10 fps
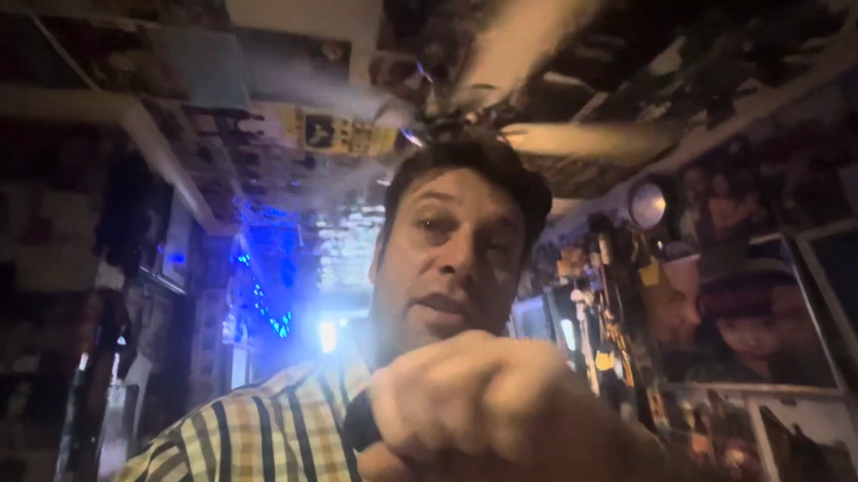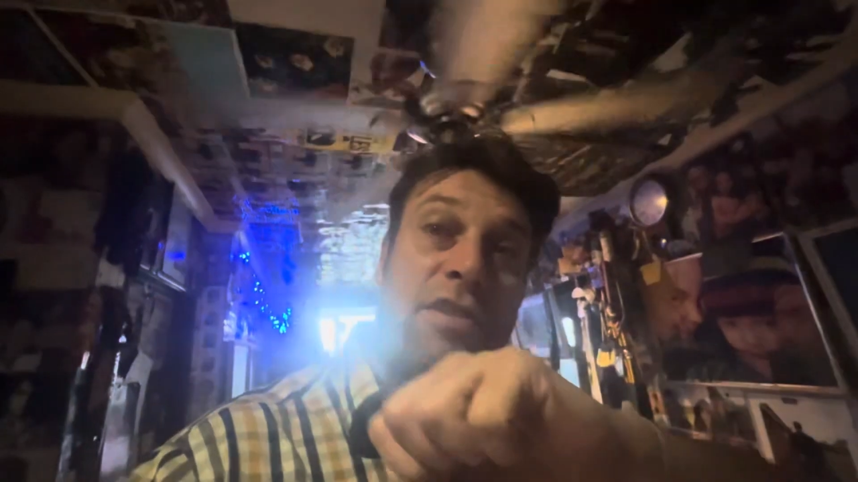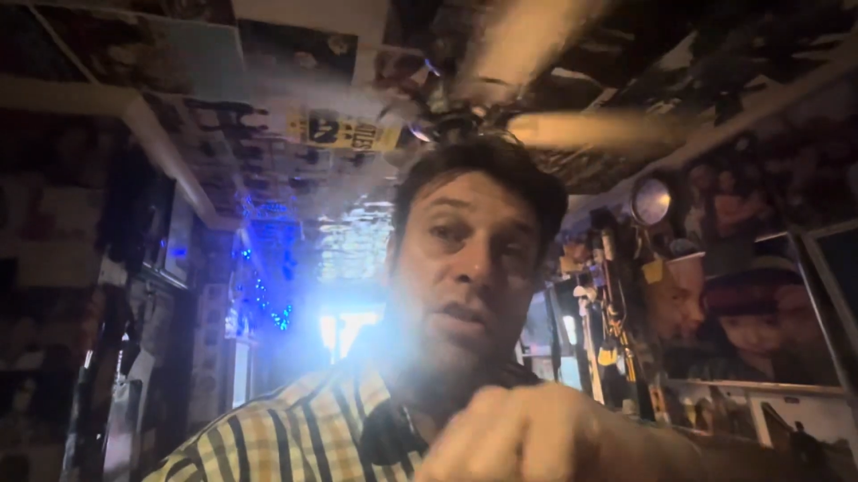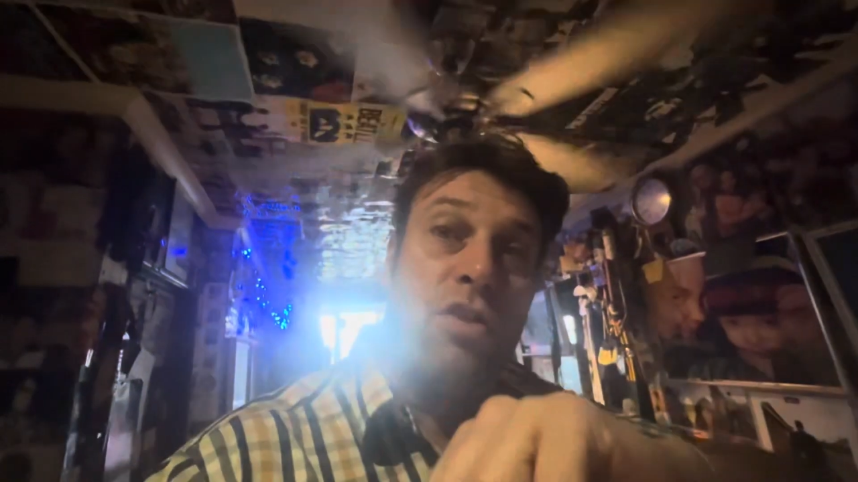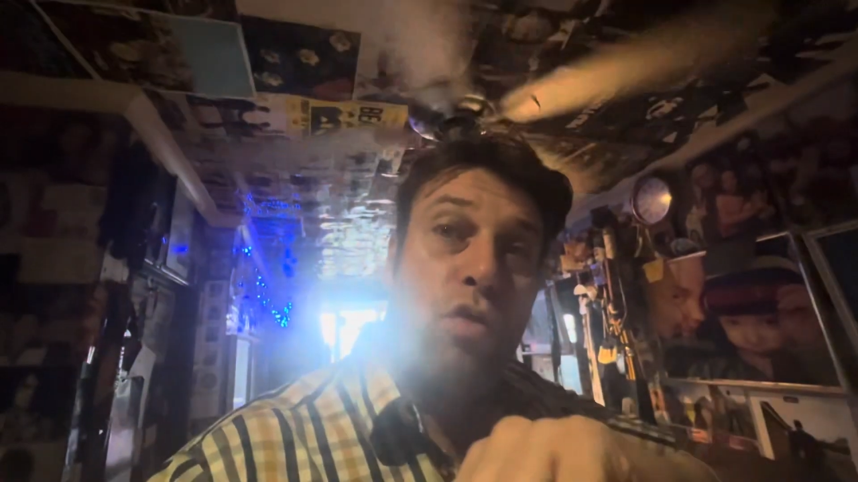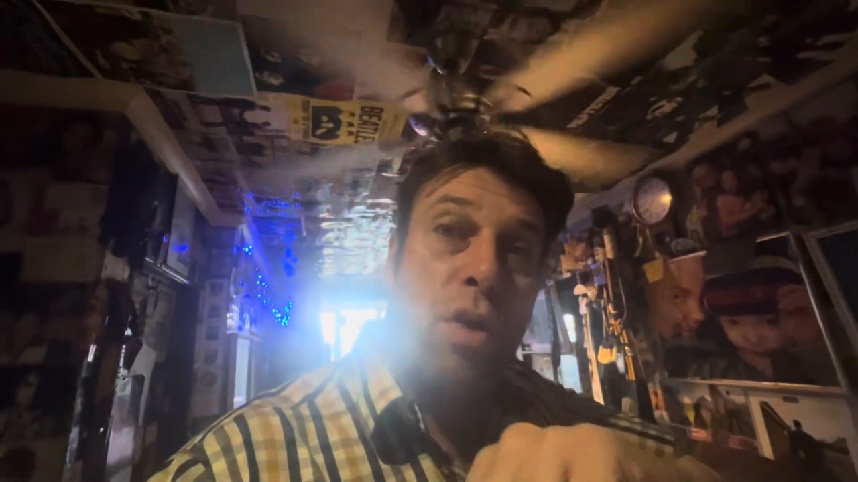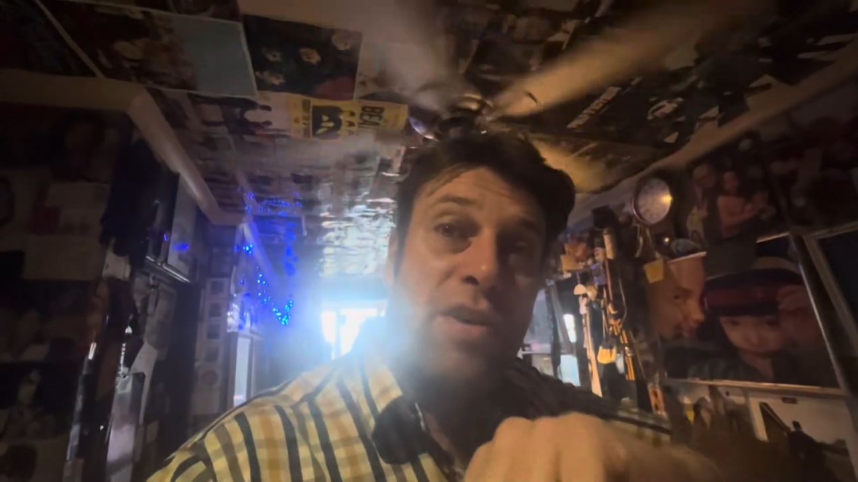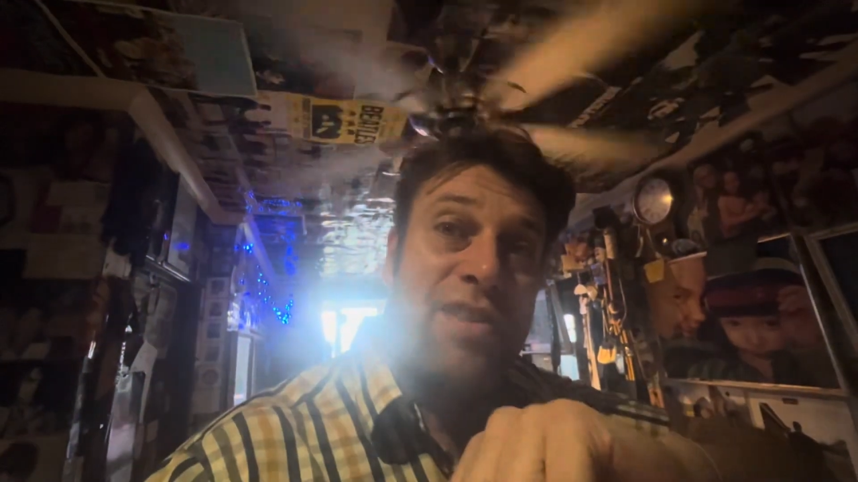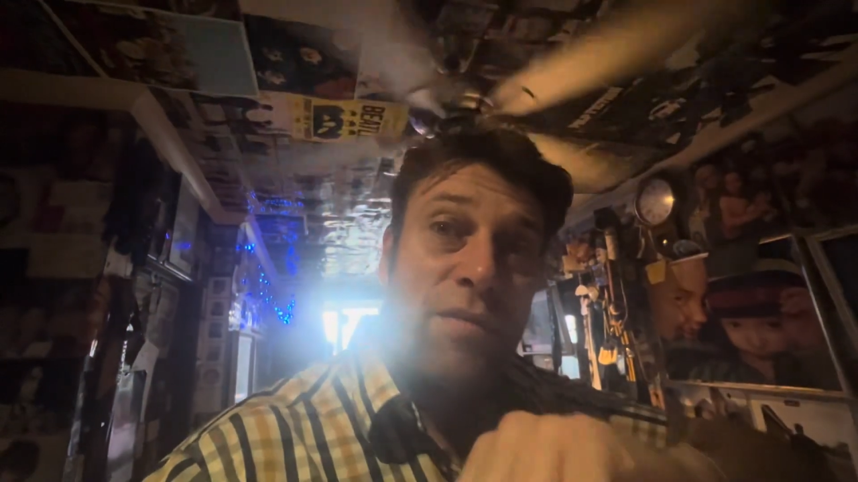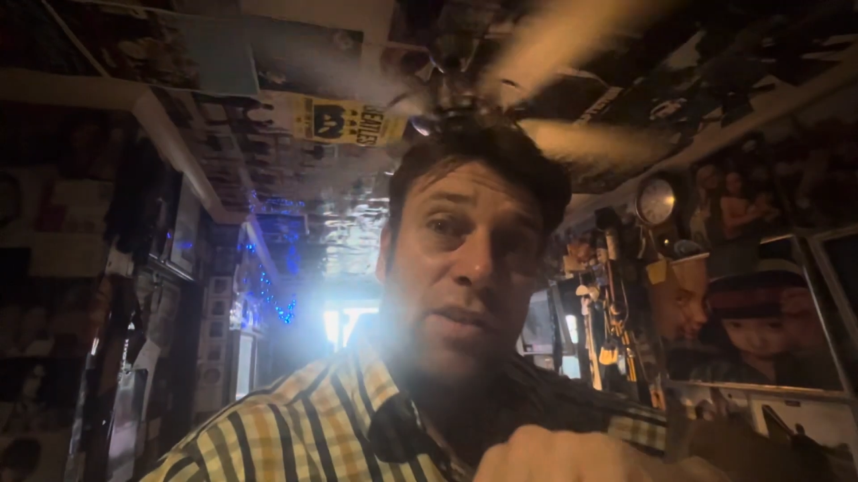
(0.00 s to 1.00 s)
this is
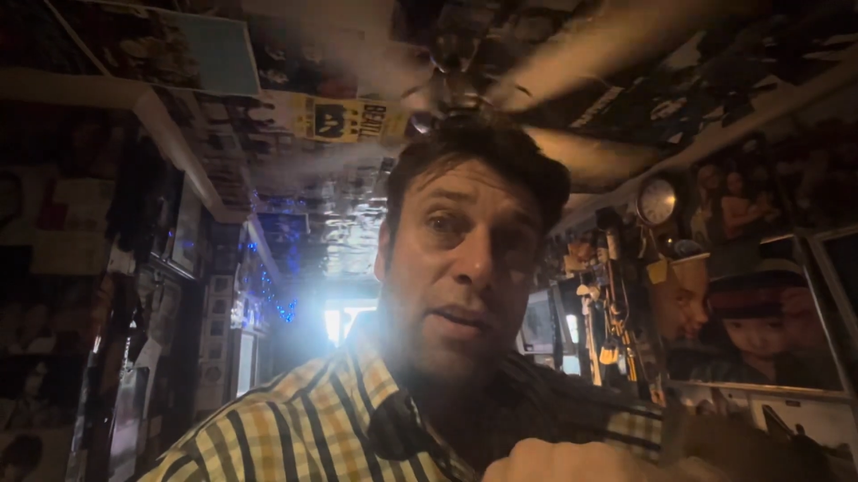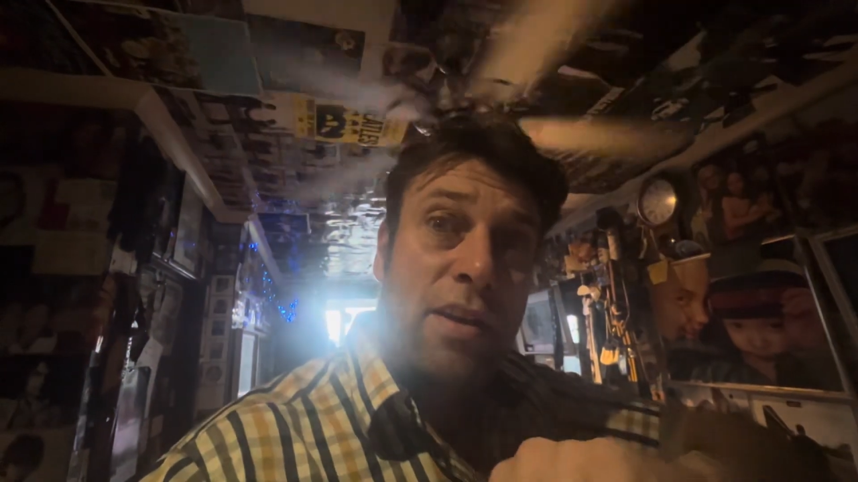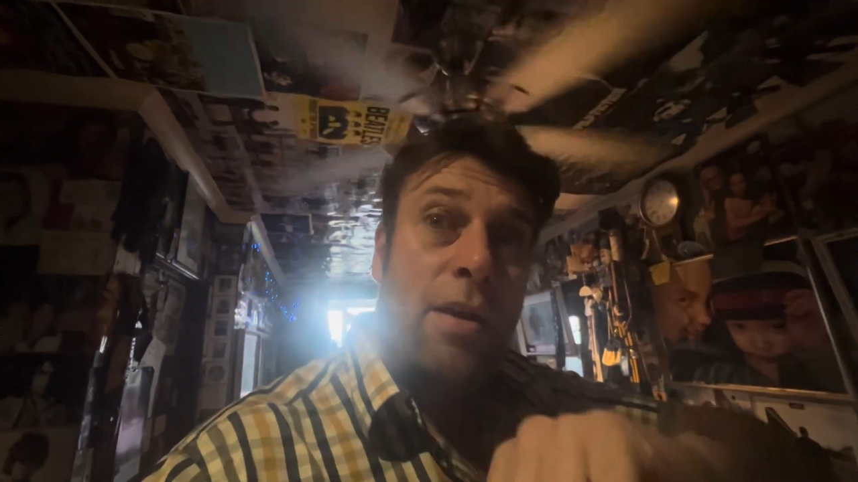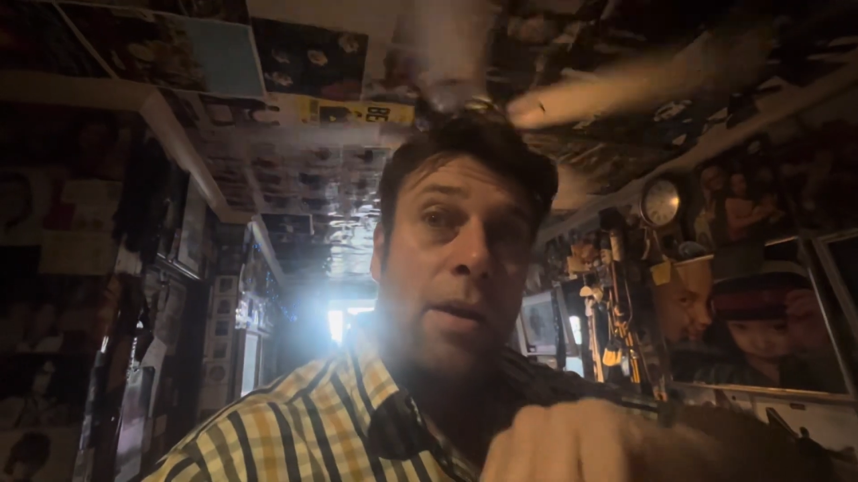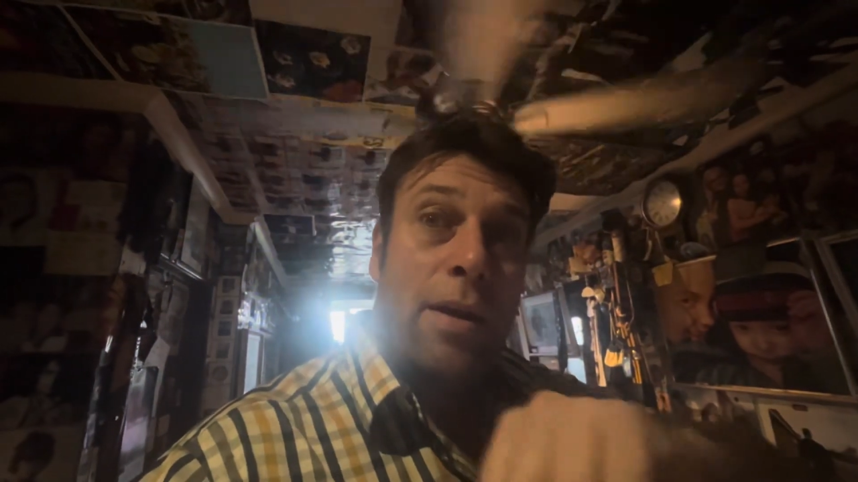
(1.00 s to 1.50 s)
Aurora's 70